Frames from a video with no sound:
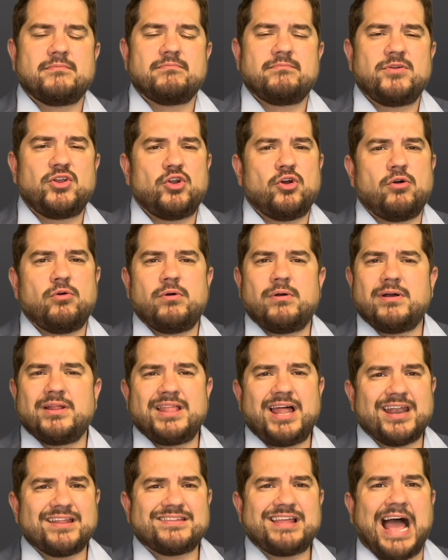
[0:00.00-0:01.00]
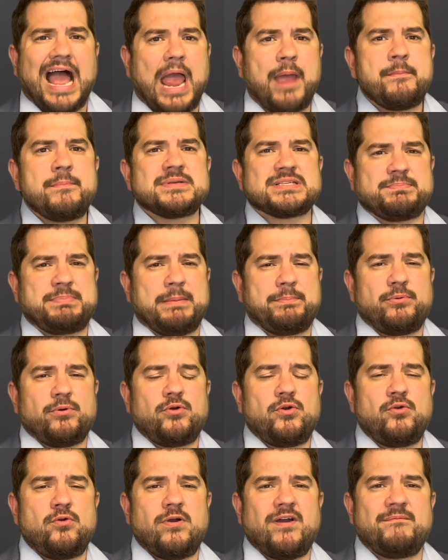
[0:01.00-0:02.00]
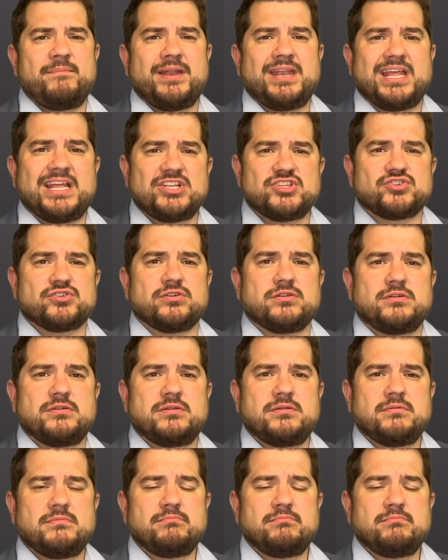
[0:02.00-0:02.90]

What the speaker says: you know, a lot of times people who have been injured